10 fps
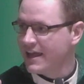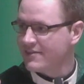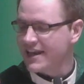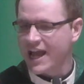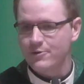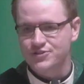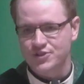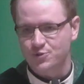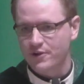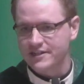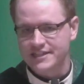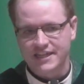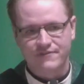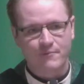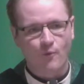that I was just willing to
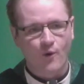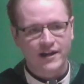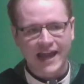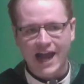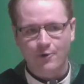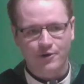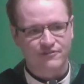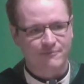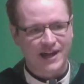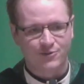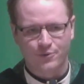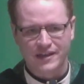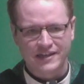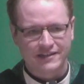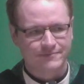give him one hour of my
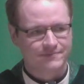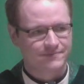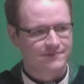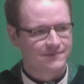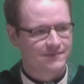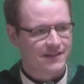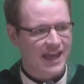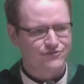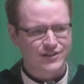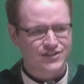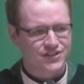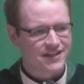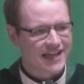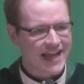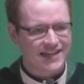week every
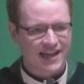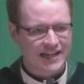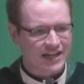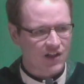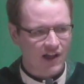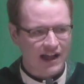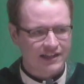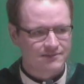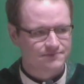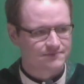Sunday at nine o'clock.